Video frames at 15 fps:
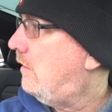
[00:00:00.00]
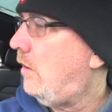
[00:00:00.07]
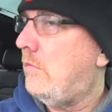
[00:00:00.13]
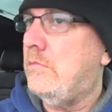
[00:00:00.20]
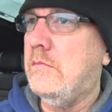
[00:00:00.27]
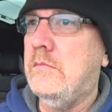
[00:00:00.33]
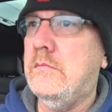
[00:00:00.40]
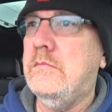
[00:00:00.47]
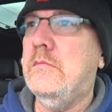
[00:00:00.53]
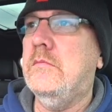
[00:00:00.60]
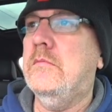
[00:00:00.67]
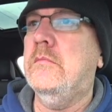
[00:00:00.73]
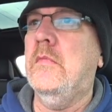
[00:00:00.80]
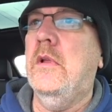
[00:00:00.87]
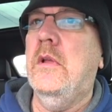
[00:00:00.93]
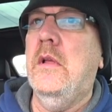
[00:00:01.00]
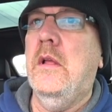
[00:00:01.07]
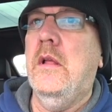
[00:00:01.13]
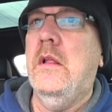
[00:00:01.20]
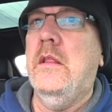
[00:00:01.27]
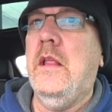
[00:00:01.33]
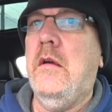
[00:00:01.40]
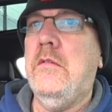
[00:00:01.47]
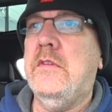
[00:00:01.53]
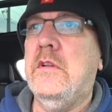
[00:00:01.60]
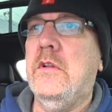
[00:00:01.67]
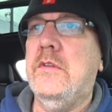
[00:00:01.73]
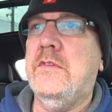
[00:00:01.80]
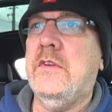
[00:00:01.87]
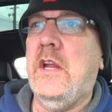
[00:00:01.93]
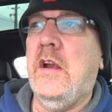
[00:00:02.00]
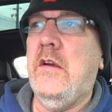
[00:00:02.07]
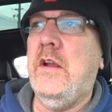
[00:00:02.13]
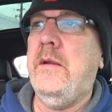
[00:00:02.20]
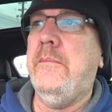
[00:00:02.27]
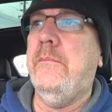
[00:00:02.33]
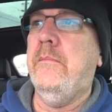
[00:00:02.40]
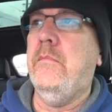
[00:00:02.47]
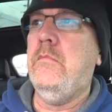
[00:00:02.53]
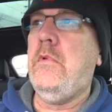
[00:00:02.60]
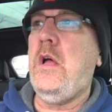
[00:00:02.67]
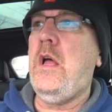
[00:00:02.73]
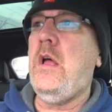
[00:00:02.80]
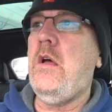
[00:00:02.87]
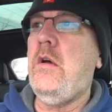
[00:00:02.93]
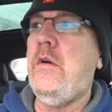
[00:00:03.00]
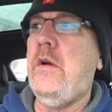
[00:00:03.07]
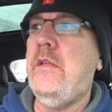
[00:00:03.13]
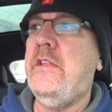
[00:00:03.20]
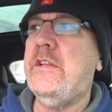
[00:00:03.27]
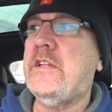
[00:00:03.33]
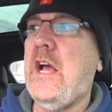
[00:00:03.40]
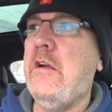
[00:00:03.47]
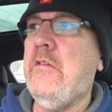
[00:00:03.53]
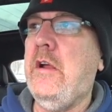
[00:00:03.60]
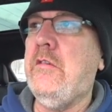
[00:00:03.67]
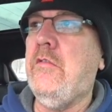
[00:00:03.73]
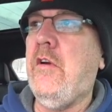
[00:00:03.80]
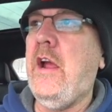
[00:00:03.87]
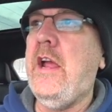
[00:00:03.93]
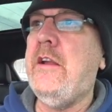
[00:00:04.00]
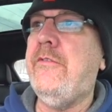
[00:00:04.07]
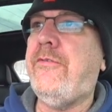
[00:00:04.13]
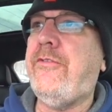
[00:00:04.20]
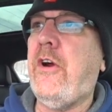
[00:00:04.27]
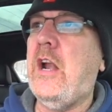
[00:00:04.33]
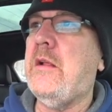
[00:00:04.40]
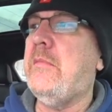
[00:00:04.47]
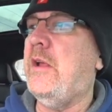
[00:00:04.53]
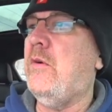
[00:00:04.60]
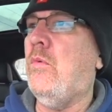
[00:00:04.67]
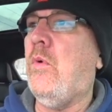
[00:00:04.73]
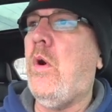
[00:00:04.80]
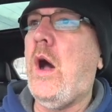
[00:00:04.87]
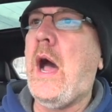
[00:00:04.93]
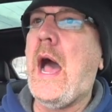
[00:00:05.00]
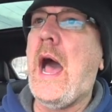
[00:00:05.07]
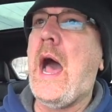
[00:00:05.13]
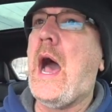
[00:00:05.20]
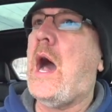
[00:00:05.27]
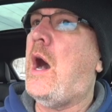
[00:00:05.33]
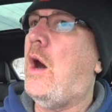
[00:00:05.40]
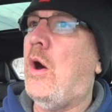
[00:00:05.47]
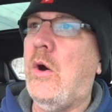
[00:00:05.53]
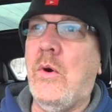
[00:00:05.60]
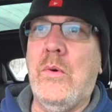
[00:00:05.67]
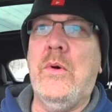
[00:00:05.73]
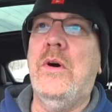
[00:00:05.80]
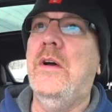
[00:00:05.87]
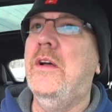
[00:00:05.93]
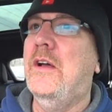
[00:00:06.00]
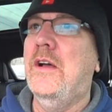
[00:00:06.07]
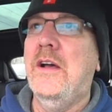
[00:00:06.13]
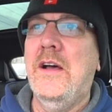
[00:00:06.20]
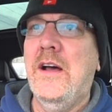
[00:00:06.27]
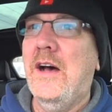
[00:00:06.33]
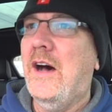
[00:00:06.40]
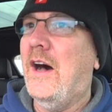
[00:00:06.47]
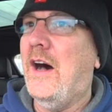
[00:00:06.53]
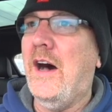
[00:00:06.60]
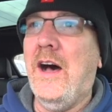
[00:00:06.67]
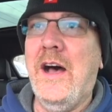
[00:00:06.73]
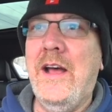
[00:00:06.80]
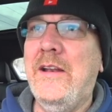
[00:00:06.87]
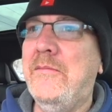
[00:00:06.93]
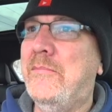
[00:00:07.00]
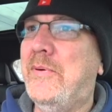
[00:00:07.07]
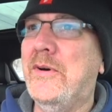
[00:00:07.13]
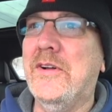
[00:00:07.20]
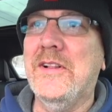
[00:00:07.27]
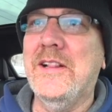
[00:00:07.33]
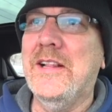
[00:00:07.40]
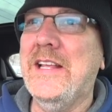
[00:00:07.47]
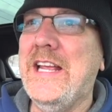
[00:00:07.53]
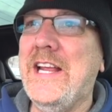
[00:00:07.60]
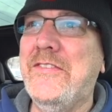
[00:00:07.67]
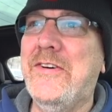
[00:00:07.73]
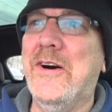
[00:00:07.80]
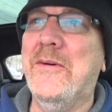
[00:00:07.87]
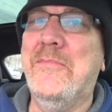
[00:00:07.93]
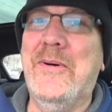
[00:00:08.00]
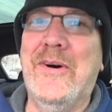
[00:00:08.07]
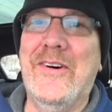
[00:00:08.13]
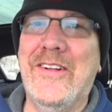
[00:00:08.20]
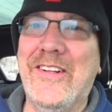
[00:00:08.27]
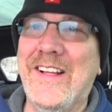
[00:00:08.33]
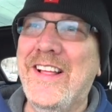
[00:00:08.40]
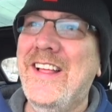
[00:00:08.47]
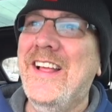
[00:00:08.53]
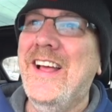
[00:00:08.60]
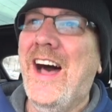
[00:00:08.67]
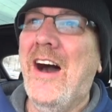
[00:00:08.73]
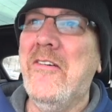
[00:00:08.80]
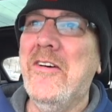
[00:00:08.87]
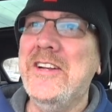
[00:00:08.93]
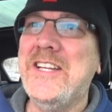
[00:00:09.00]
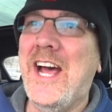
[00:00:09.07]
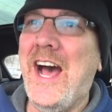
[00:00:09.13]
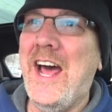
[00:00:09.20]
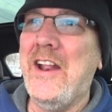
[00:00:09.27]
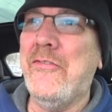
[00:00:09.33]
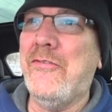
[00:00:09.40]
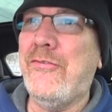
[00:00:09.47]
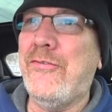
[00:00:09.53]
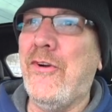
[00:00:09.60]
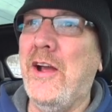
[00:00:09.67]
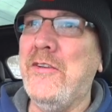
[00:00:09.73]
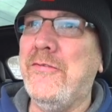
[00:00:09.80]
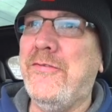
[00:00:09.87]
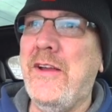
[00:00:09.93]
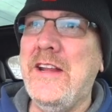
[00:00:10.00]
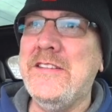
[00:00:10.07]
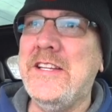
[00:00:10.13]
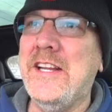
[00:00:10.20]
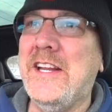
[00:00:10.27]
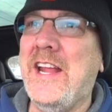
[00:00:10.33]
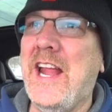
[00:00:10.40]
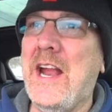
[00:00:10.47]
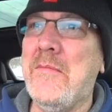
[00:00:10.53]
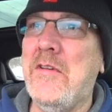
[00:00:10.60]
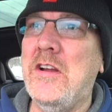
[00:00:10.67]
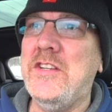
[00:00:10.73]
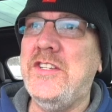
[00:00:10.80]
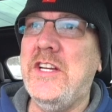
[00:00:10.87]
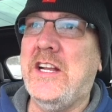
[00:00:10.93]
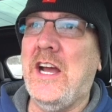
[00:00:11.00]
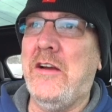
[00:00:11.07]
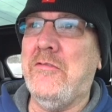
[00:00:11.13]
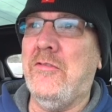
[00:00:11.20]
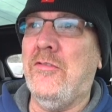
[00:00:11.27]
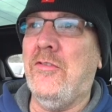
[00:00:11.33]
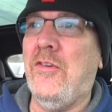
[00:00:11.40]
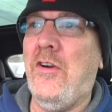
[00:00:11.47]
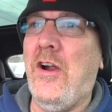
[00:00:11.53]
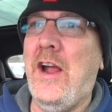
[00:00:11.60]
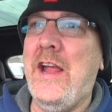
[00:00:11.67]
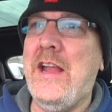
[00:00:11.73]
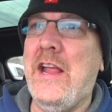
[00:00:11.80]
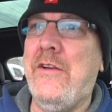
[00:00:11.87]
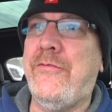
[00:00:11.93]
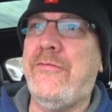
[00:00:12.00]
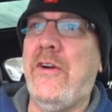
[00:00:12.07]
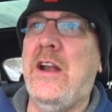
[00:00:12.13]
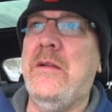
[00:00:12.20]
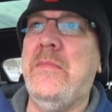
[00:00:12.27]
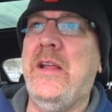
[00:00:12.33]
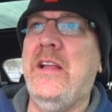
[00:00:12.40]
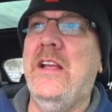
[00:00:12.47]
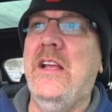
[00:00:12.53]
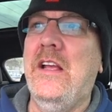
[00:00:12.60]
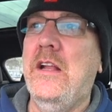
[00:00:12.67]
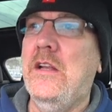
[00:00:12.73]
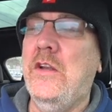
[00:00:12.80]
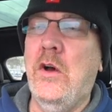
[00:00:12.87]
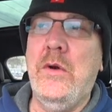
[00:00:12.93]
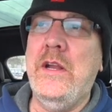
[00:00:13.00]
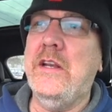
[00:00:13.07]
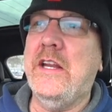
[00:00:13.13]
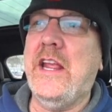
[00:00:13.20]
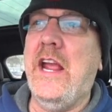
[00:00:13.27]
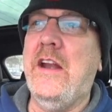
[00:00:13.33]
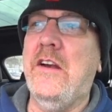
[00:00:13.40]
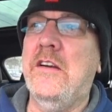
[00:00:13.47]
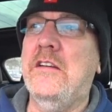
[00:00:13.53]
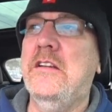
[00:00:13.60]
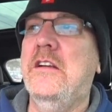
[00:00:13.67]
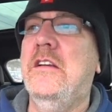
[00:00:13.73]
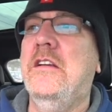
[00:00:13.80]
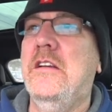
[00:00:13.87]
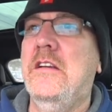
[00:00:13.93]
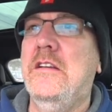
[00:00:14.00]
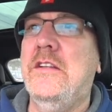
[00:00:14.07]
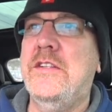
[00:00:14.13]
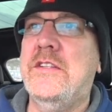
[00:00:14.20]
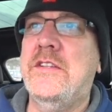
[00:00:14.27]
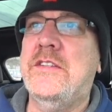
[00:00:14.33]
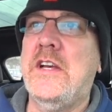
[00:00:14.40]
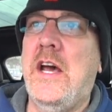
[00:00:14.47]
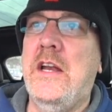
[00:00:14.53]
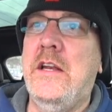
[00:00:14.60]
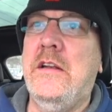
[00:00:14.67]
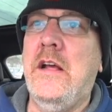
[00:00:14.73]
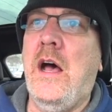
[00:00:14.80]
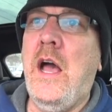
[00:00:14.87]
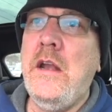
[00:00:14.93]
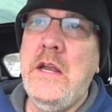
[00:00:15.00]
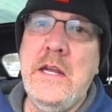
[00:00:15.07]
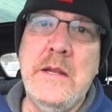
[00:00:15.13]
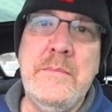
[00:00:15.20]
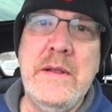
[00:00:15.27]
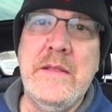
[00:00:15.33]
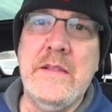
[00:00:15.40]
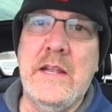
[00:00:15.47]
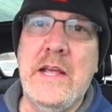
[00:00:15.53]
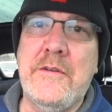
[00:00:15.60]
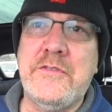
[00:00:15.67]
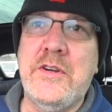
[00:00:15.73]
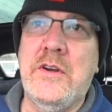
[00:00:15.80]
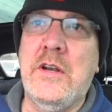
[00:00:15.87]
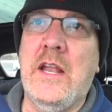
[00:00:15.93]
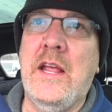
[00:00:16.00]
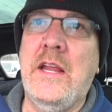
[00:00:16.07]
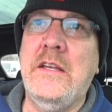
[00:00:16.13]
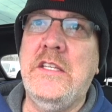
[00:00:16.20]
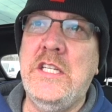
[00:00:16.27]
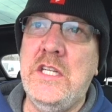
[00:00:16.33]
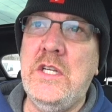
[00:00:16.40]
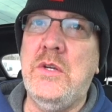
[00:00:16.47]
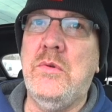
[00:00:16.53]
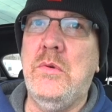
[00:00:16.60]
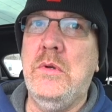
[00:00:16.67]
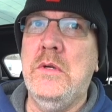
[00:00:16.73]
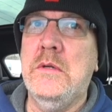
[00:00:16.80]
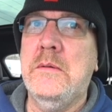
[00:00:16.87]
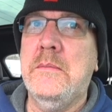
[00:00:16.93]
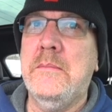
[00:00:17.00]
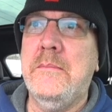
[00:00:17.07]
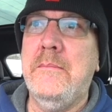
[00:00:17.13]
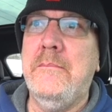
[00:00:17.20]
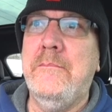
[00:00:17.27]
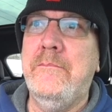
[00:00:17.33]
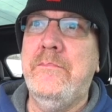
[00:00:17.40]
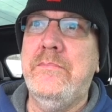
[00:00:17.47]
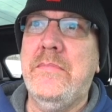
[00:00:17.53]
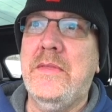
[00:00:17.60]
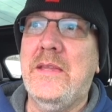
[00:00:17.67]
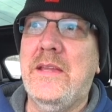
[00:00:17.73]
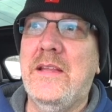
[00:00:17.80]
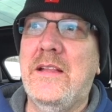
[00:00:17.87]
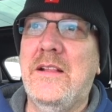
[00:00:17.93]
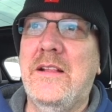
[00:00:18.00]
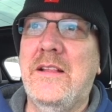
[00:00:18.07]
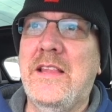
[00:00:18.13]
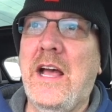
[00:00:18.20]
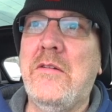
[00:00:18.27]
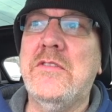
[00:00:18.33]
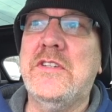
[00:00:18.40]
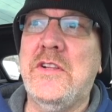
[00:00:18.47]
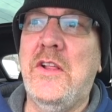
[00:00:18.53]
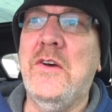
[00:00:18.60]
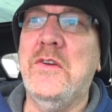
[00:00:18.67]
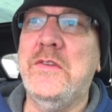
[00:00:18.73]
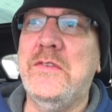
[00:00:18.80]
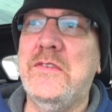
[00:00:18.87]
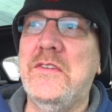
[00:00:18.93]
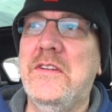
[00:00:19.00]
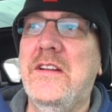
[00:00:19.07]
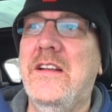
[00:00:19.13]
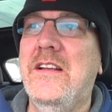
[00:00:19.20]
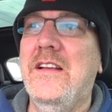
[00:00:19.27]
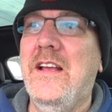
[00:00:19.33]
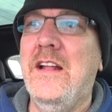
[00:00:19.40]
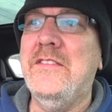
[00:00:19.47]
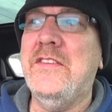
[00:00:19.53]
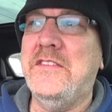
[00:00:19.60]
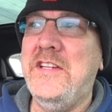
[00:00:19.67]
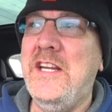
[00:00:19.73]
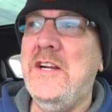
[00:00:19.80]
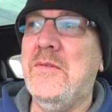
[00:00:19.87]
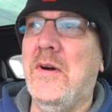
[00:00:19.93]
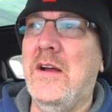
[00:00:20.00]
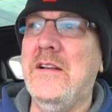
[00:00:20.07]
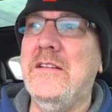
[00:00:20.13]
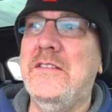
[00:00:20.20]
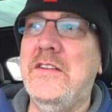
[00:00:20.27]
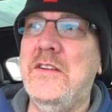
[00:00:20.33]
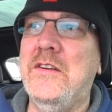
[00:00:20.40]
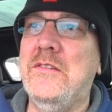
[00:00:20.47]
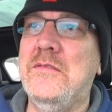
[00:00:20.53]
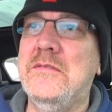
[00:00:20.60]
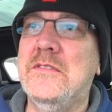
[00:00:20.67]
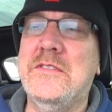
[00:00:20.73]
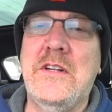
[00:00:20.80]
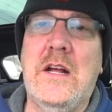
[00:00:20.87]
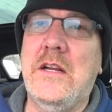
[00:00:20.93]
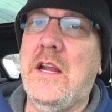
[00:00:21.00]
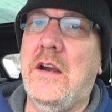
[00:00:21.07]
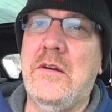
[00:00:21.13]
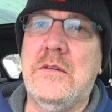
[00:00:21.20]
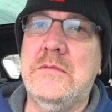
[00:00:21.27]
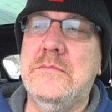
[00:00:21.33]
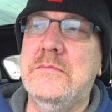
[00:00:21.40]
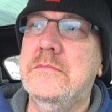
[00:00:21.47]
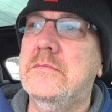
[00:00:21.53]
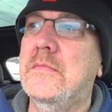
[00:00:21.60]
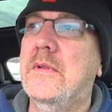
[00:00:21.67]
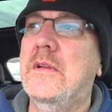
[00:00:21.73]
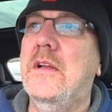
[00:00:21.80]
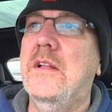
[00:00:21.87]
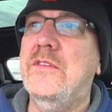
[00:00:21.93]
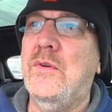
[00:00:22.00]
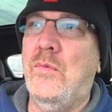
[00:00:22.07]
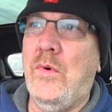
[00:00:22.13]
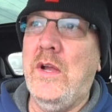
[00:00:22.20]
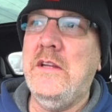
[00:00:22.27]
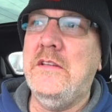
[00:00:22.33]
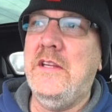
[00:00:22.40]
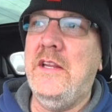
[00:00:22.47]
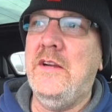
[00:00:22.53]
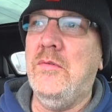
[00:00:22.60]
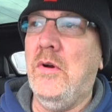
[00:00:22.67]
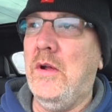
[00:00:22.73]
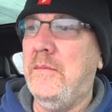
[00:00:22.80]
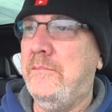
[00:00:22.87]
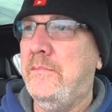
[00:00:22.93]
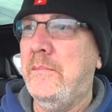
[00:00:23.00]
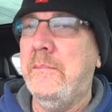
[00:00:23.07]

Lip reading: Oh, that was a little scary. Whoa, and this guy ran right in front of me. Wow, unbelievable. I wish I had a front-facing camera. She caught right in front of me. No indicator, just decided I need to be in the left turn lane too. That was close. And it's a Tiguan too, it's not Carol. It's a white Tiguan.